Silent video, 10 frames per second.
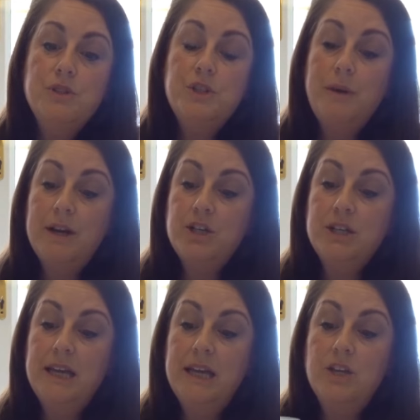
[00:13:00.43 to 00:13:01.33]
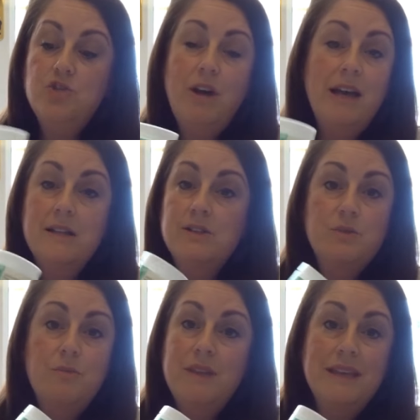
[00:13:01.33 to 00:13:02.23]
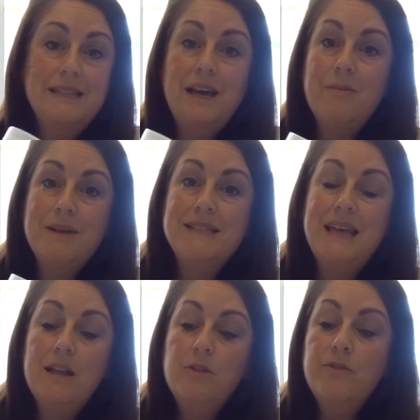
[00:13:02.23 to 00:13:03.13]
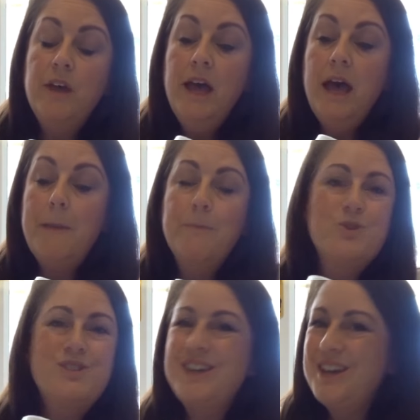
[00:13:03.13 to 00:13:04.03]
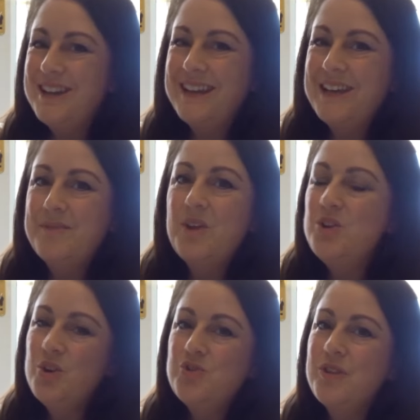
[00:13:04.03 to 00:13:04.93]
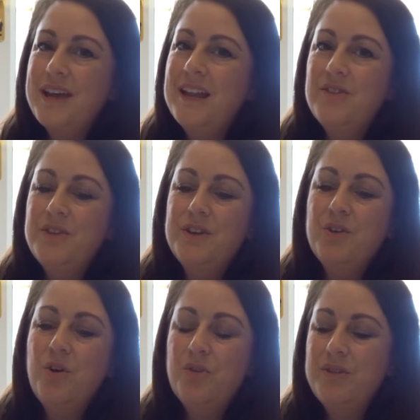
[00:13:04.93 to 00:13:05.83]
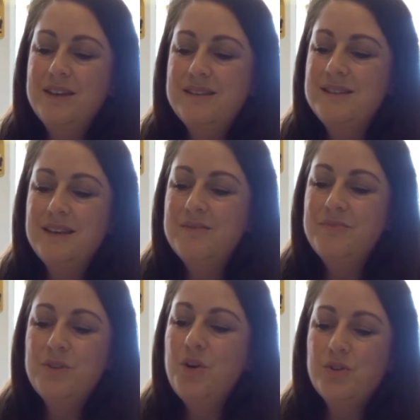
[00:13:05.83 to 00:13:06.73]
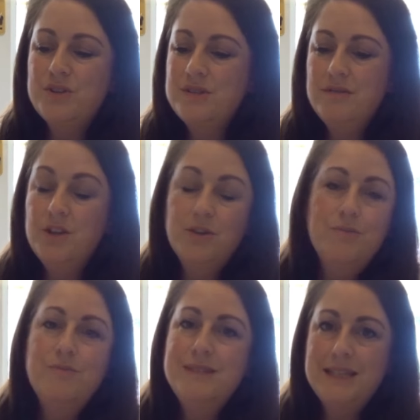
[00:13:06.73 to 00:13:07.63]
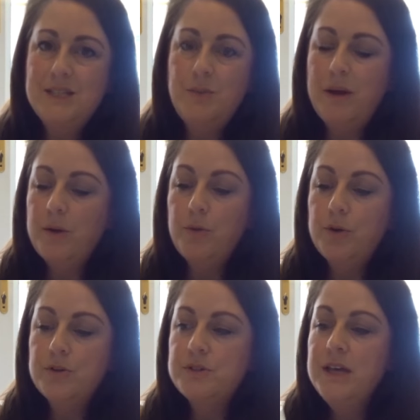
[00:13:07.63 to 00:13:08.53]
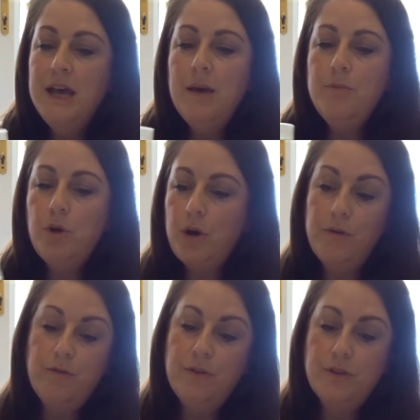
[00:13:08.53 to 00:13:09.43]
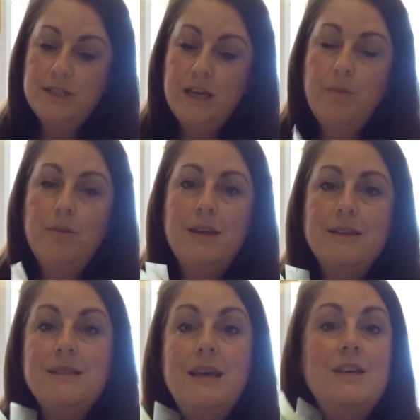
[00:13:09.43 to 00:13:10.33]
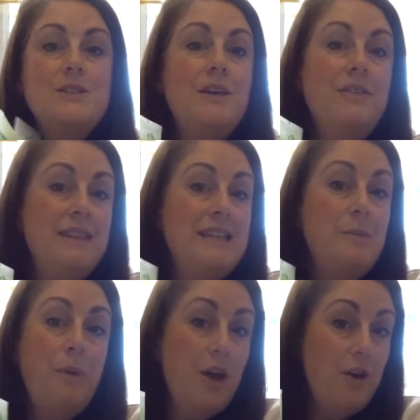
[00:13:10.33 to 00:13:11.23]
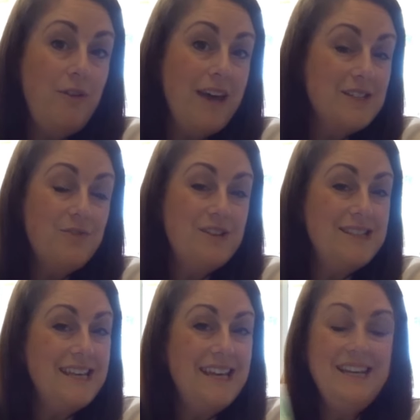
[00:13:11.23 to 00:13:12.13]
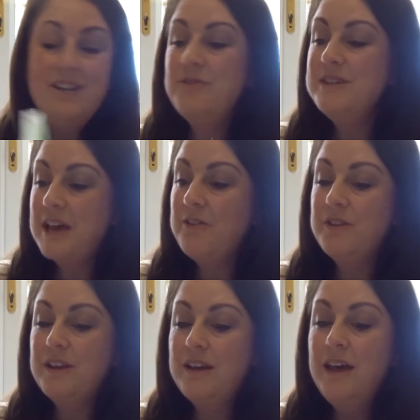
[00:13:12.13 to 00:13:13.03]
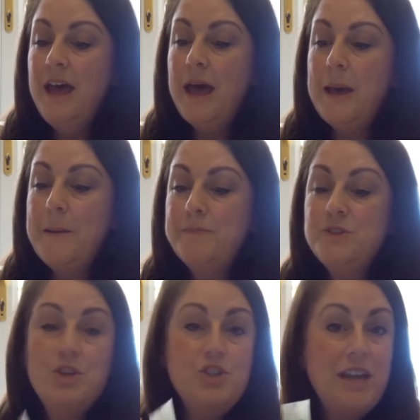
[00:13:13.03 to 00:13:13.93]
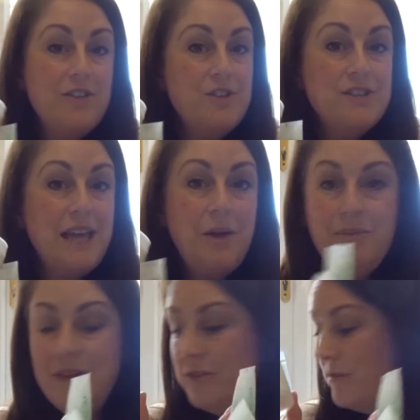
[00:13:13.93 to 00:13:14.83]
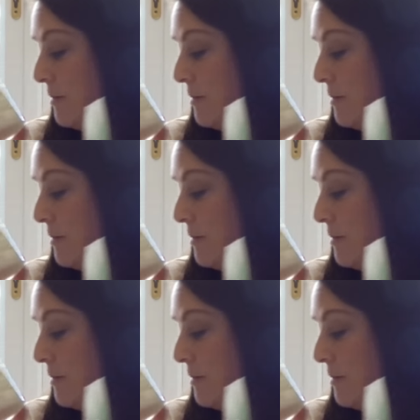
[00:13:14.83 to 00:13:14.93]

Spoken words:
to actually trial some things out myself, but certainly not Drunk Elephant or things that cost, you know, £60 a product. Not going for those type of things. So I think these are perfect for a teen, for definite. So check those out if you're in